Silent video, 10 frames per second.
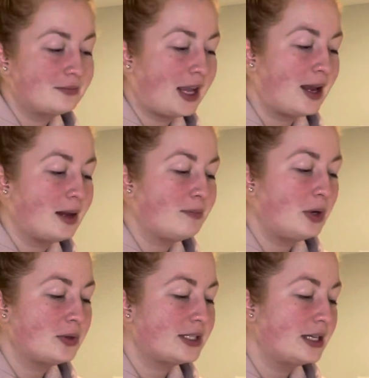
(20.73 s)
I am
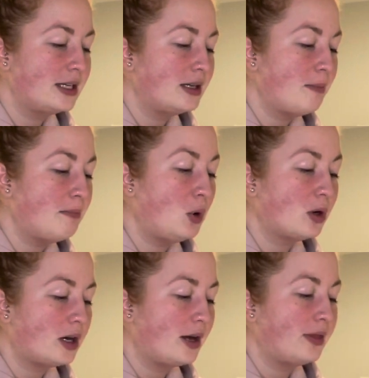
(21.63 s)
posting
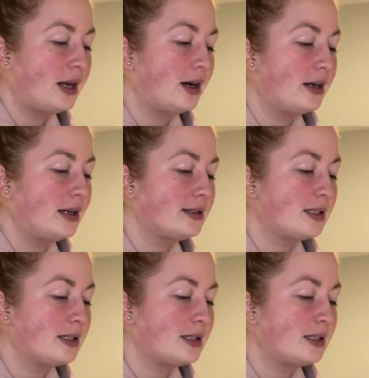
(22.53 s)
more on there and